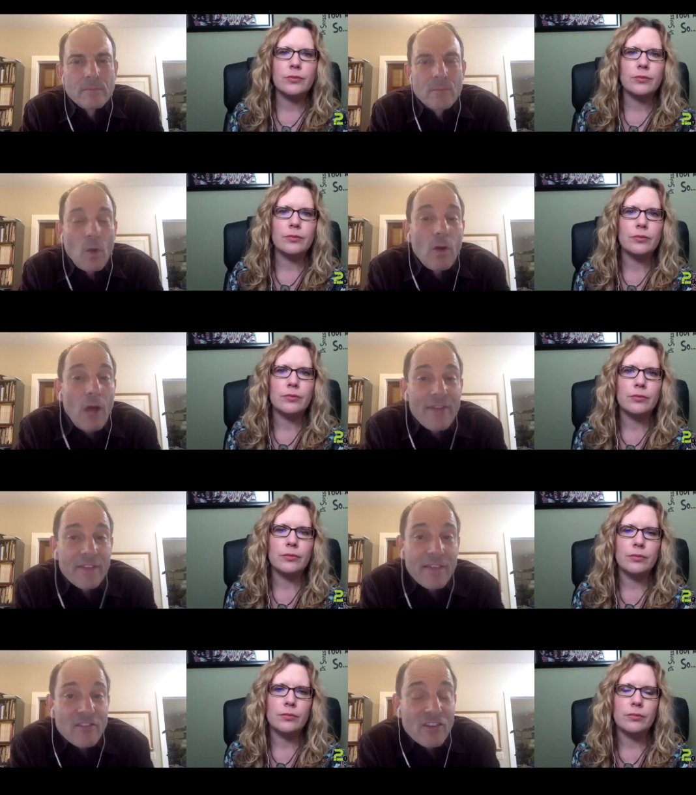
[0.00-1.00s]
Speaker 1: well i
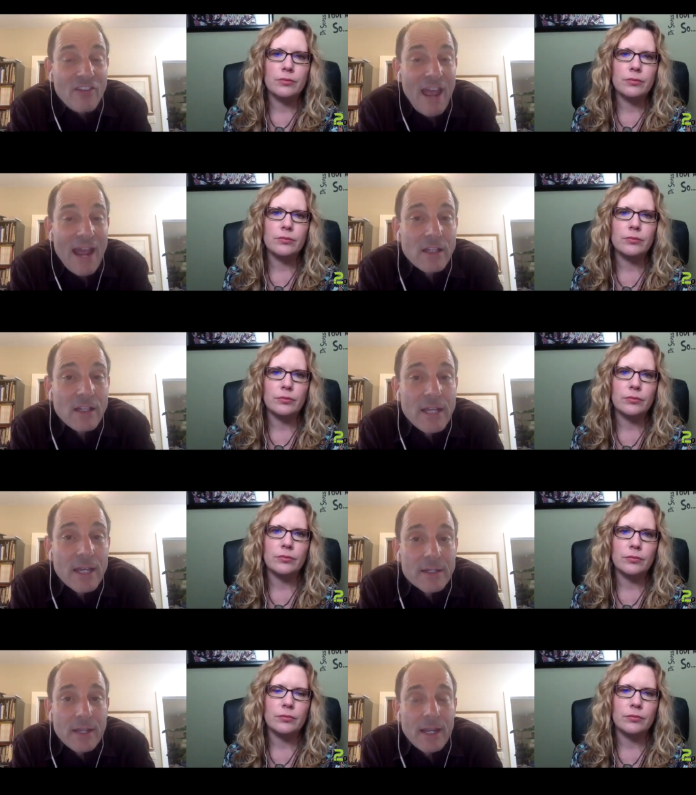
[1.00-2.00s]
think that's exactly
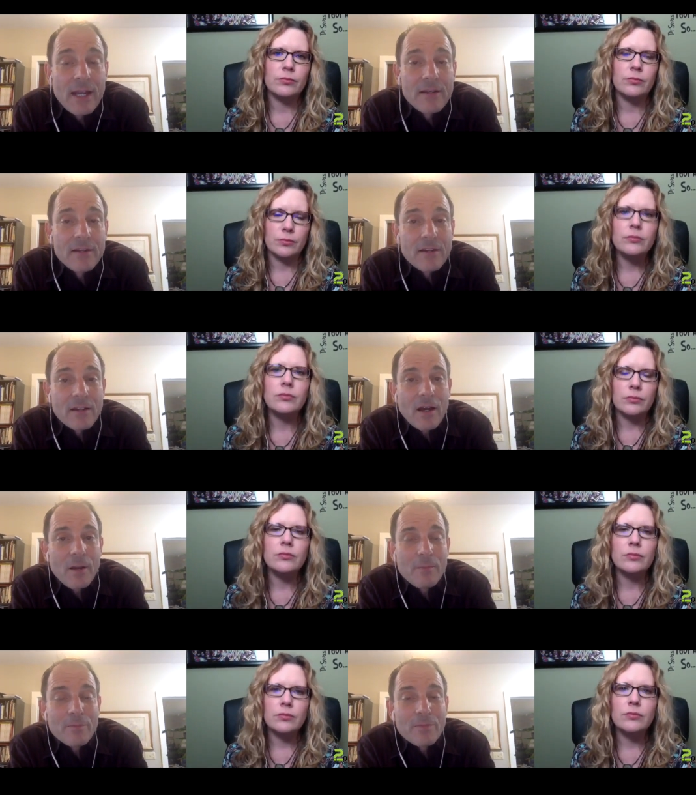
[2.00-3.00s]
it and
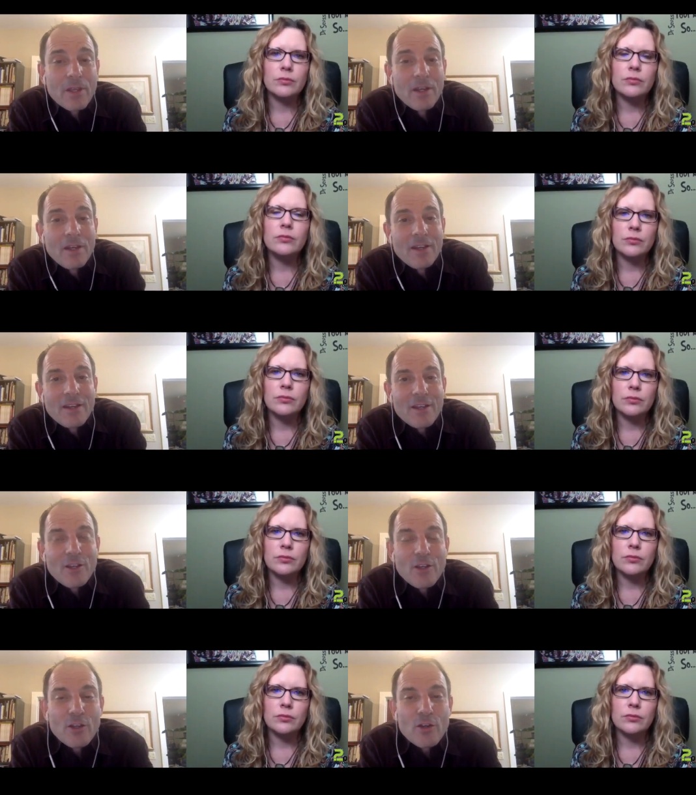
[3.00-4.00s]
um,
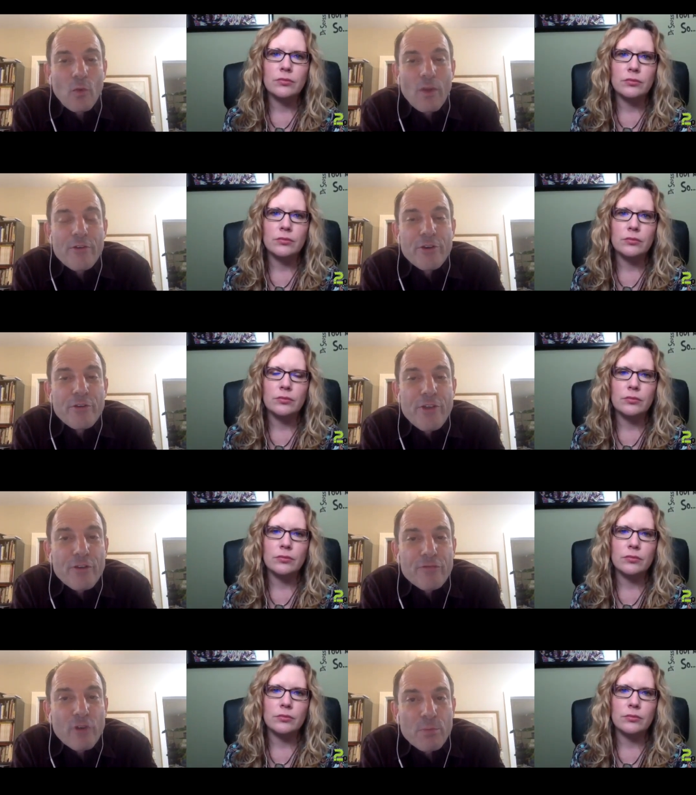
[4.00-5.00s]
you know whether you're
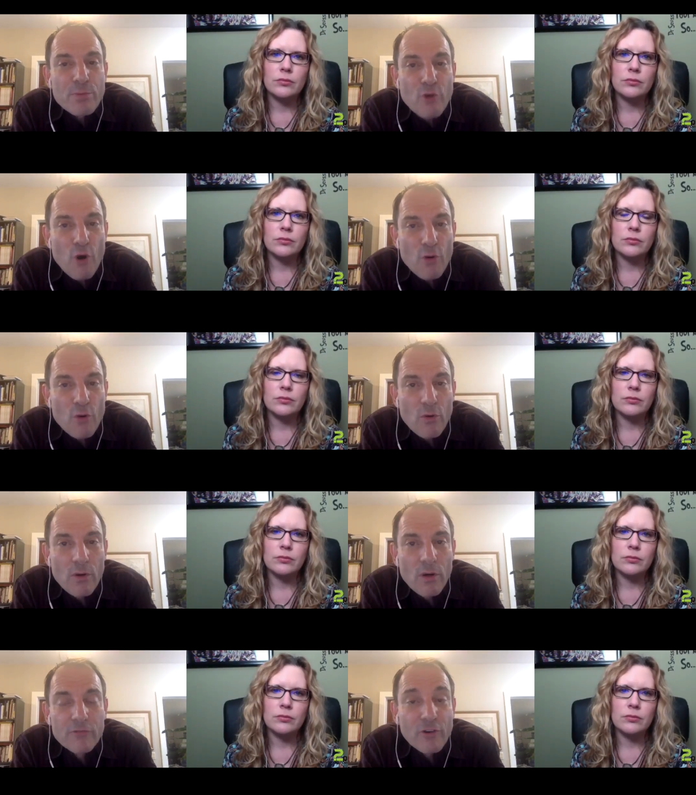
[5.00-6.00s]
there for a pro
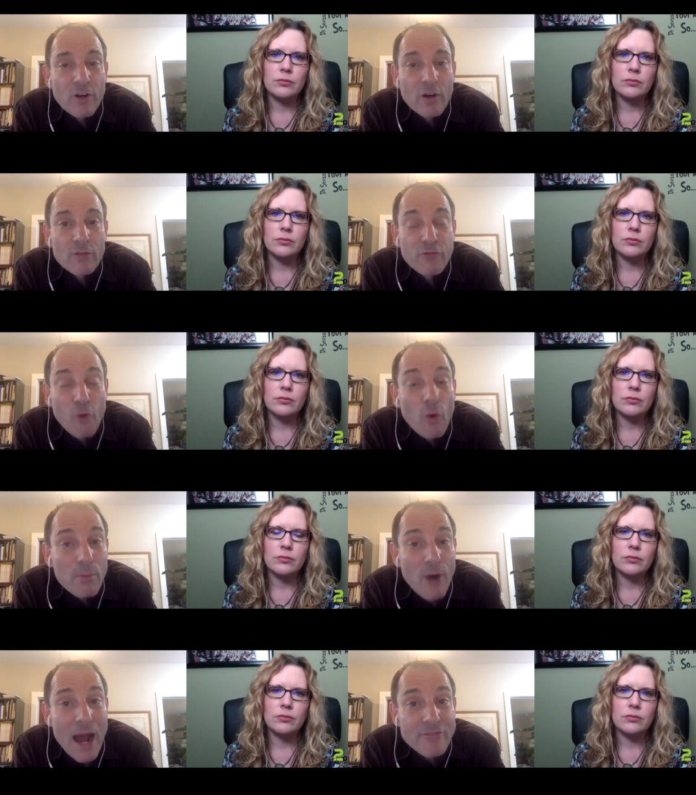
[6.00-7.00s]
for a for
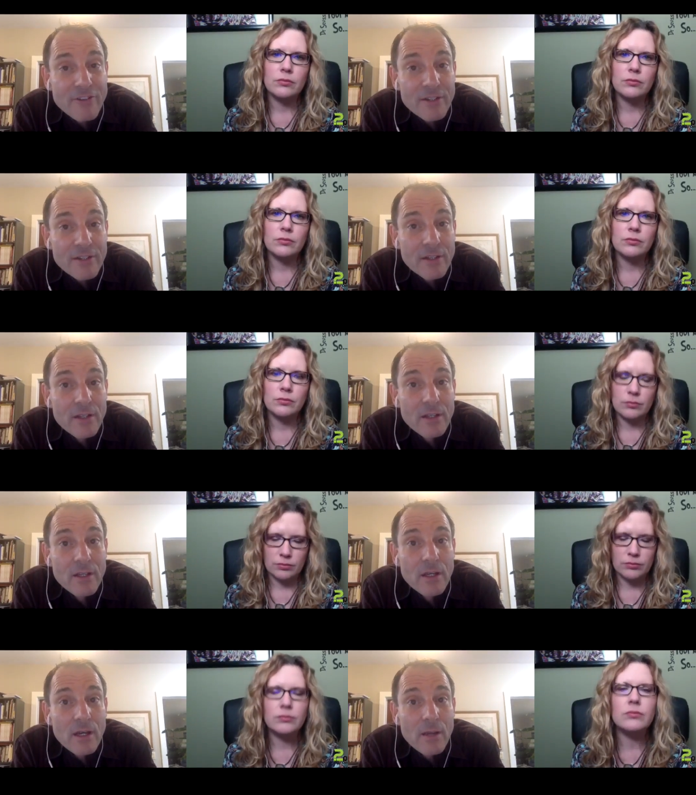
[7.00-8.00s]
profit
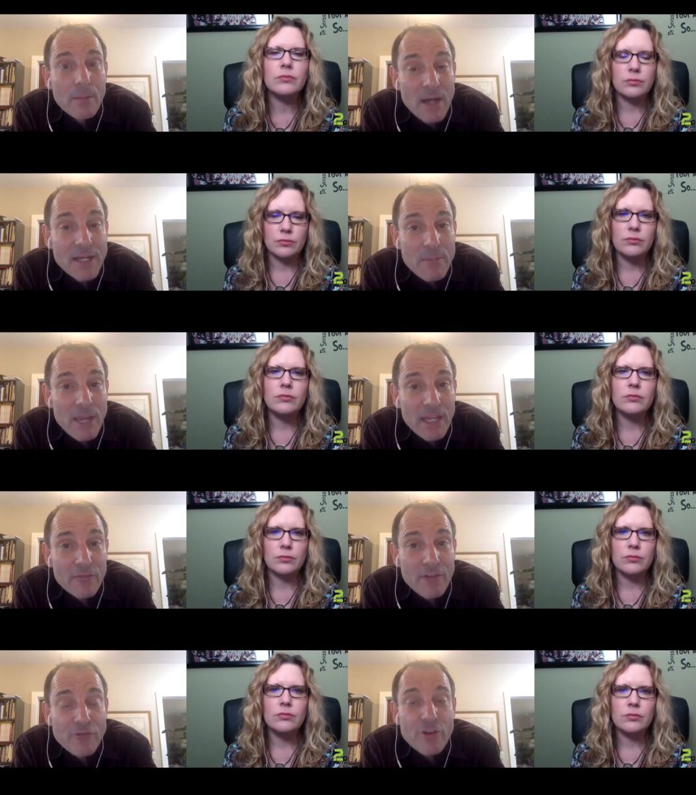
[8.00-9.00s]
mm-hmm. money
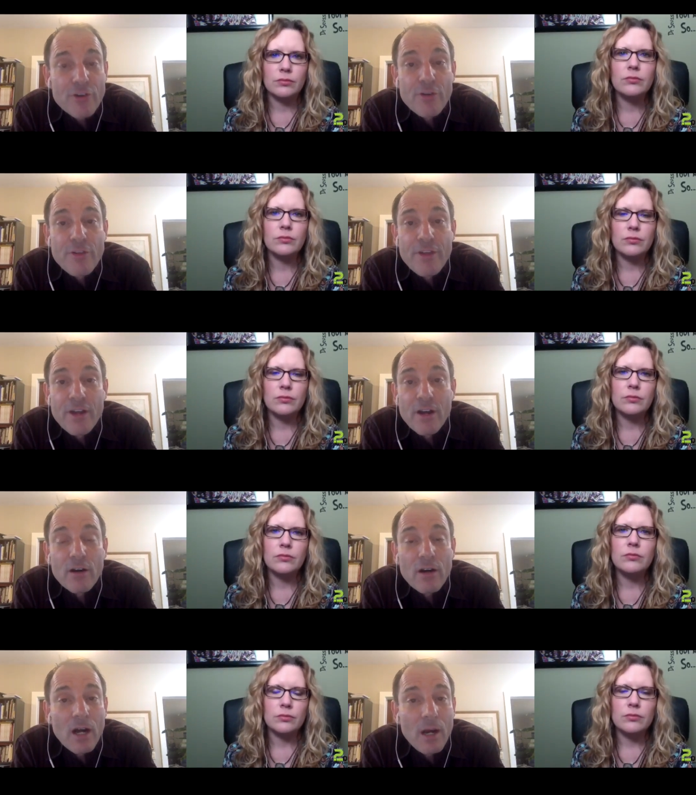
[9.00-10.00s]
making venture you're
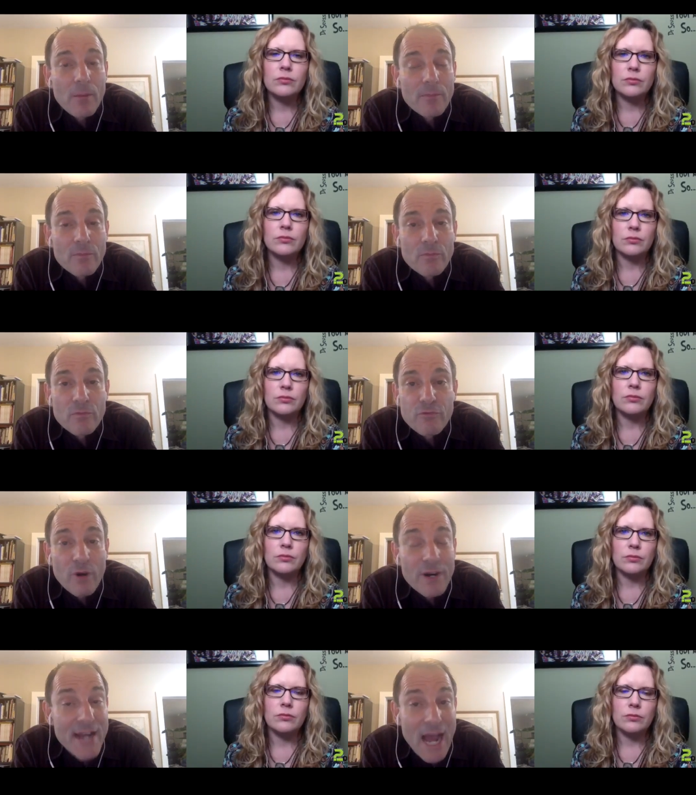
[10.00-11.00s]
there um,
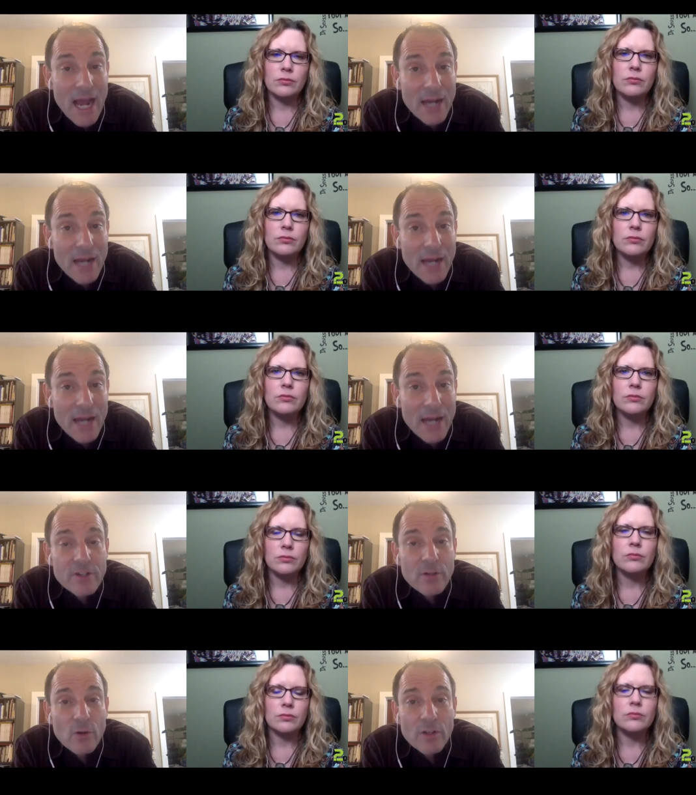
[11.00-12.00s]
for a
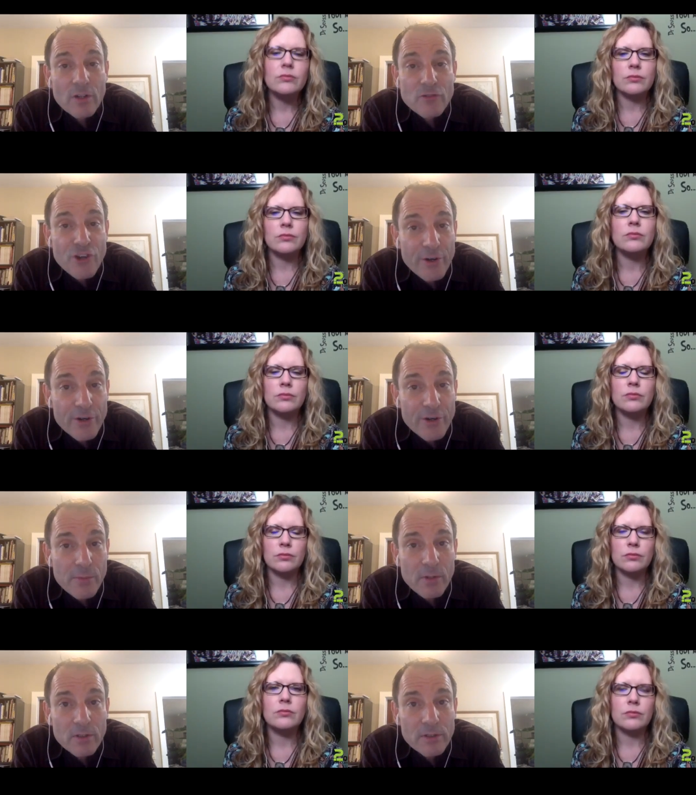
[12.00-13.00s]
nonprofit or a
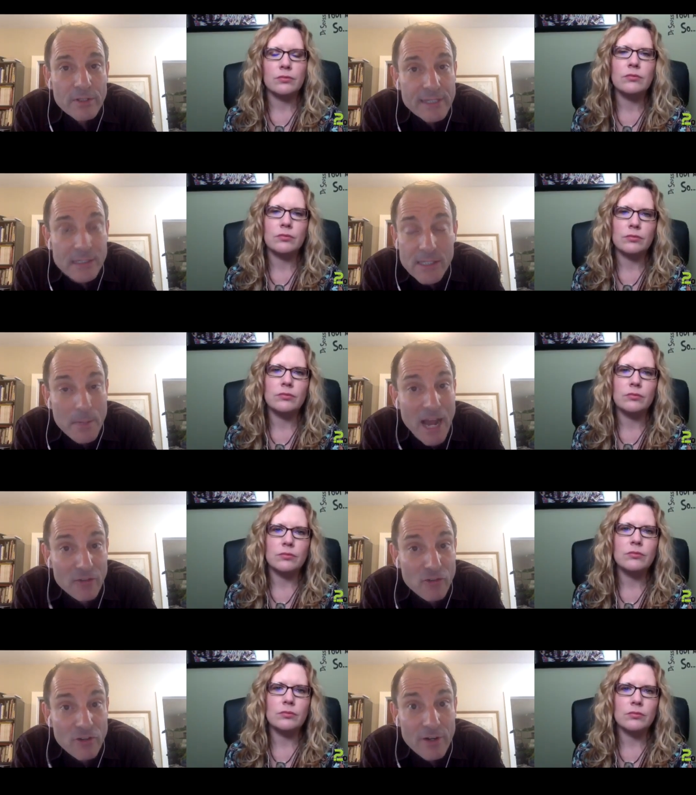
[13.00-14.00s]
charitable or
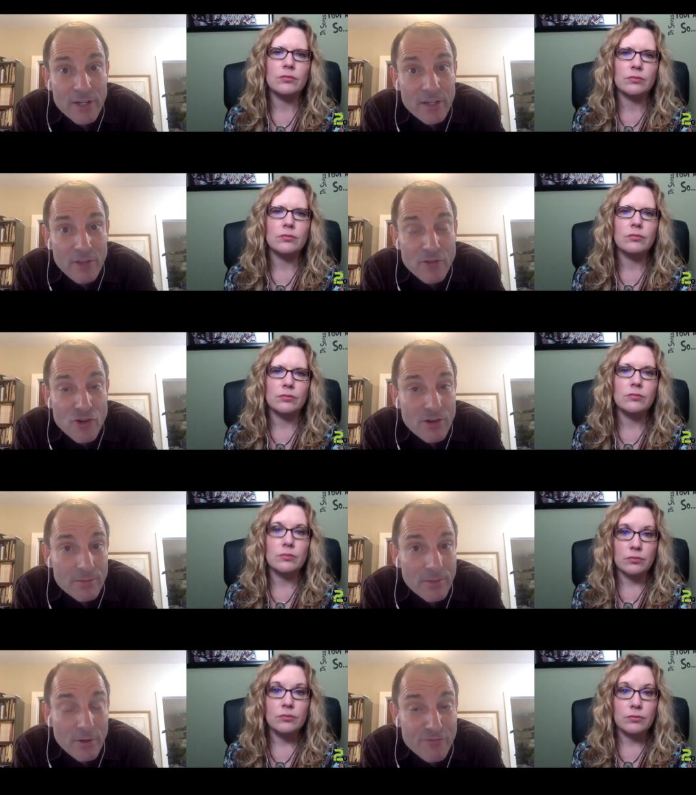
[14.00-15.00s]
eleemosynary venture
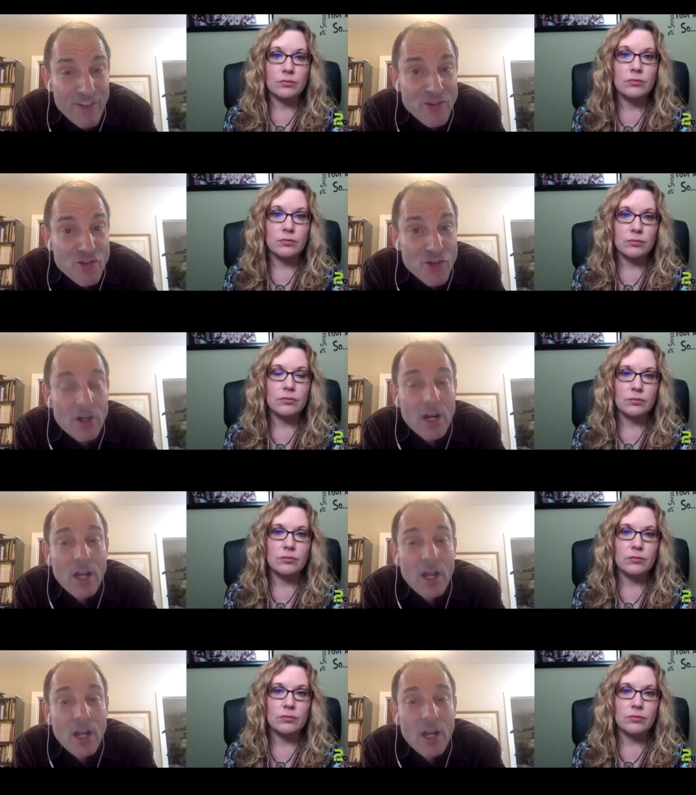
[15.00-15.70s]
you know venture